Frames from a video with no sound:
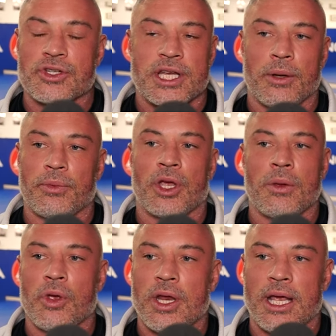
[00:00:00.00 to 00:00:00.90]
just help the
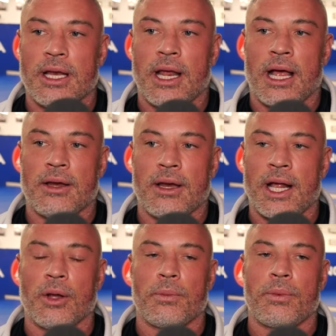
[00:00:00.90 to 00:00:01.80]
community and
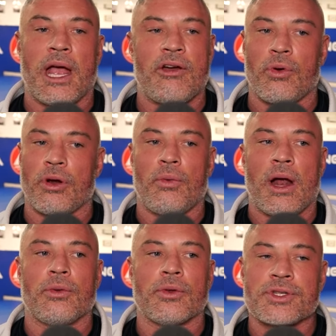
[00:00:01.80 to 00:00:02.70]
help everyone
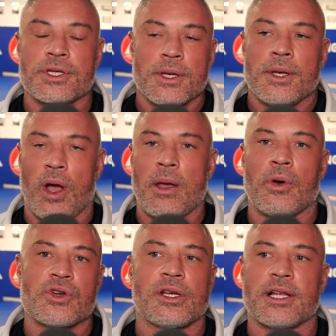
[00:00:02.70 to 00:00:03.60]
around us. Quite
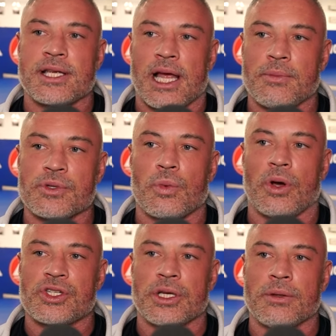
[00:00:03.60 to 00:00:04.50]
emotional at times
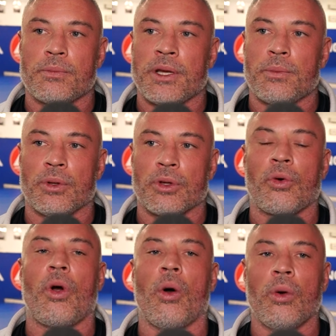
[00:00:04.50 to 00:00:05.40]
watching people
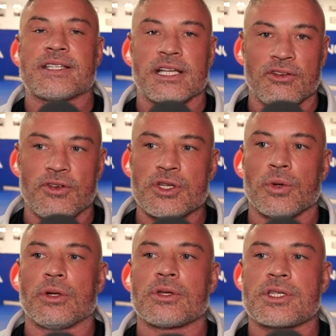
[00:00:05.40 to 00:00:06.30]
grow as
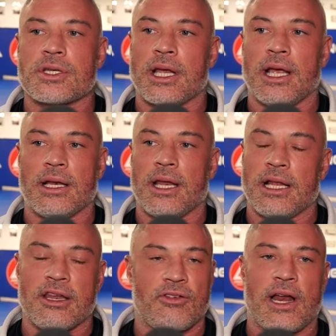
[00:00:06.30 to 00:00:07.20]
individuals in
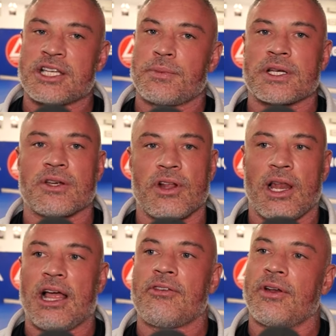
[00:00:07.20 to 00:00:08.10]
different aspects of the
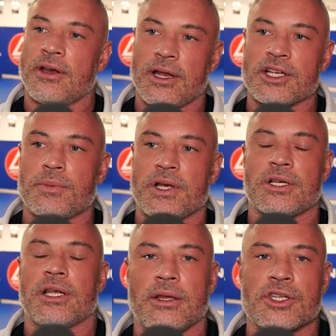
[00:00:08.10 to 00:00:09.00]
life, and
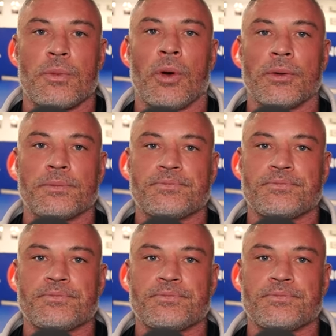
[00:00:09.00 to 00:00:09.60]
especially in the sport.